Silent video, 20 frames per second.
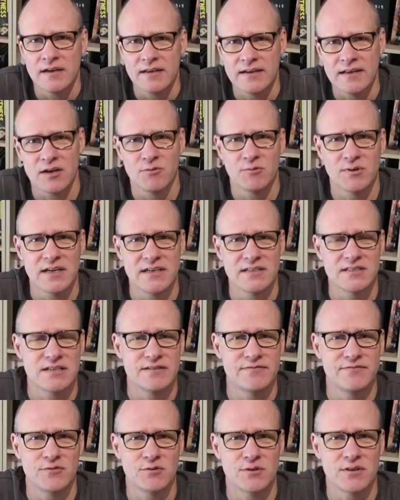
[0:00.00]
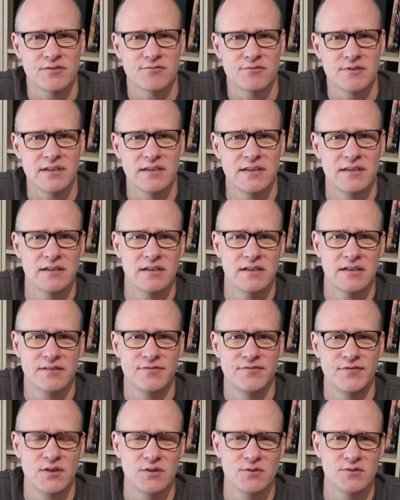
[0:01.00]
Now, when AT43
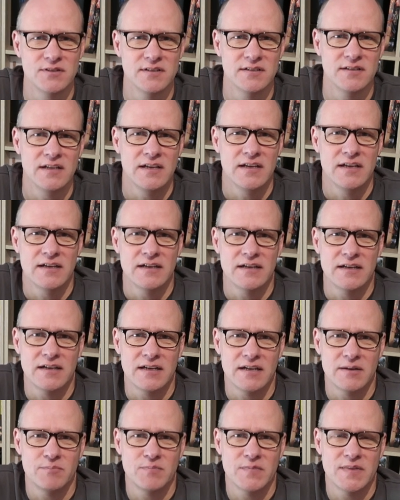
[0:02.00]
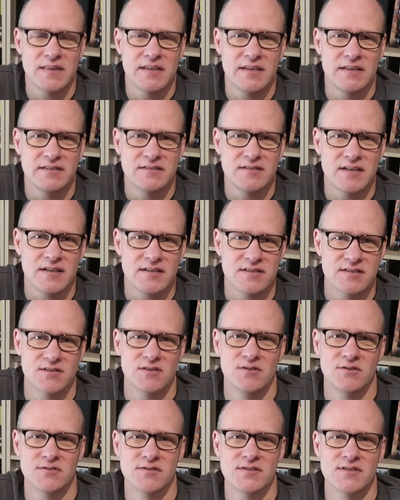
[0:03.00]
uh, folded, um, the
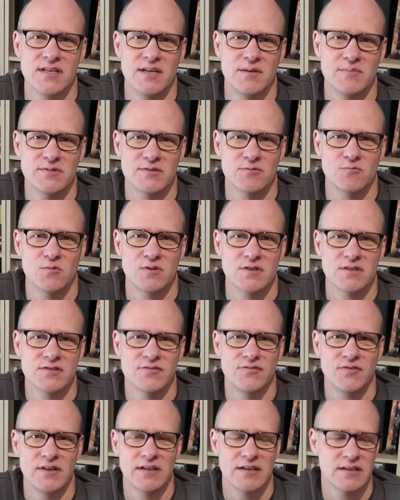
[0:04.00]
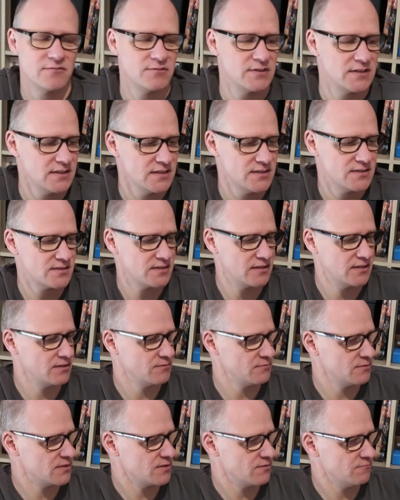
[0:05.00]
Dust concept was finally released, and
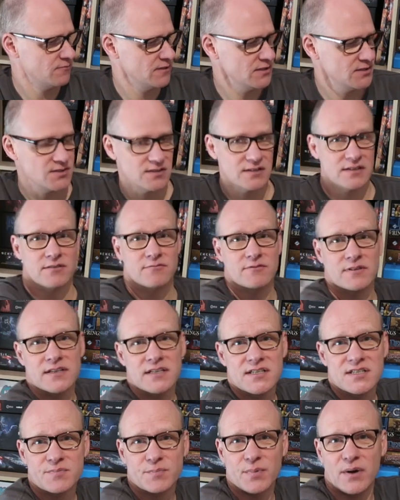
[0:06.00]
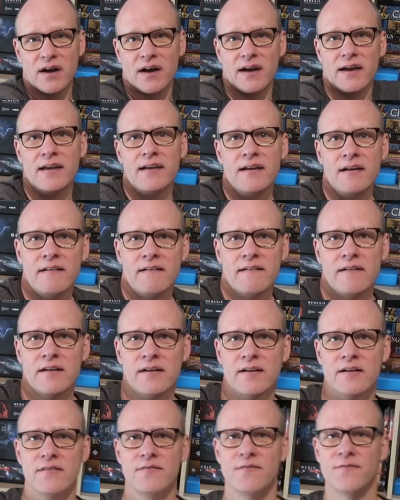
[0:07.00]
it was originally released by
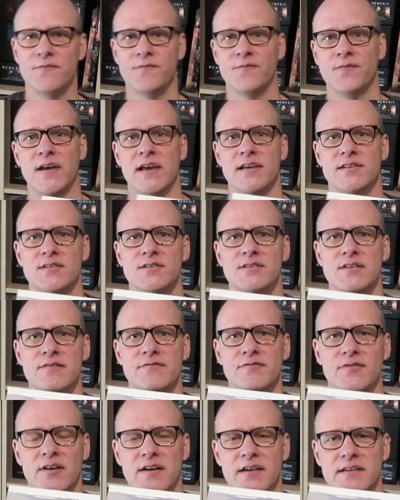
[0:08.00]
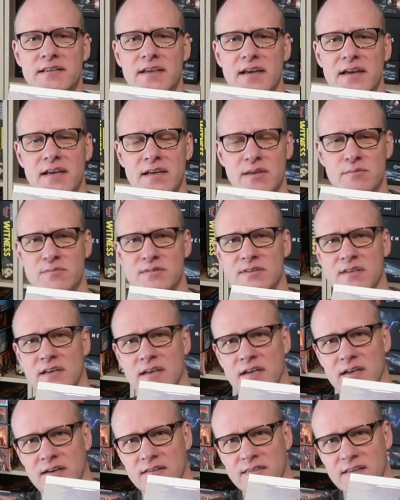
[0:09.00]
Fantasy Flight Games,
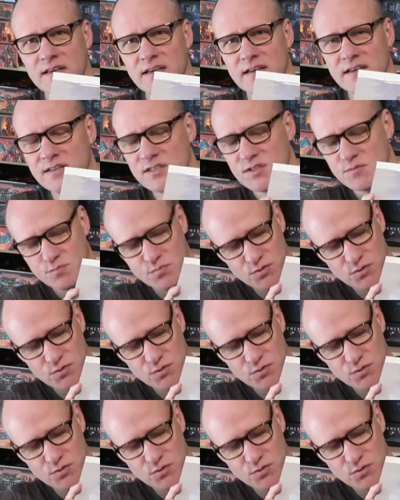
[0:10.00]
and they had this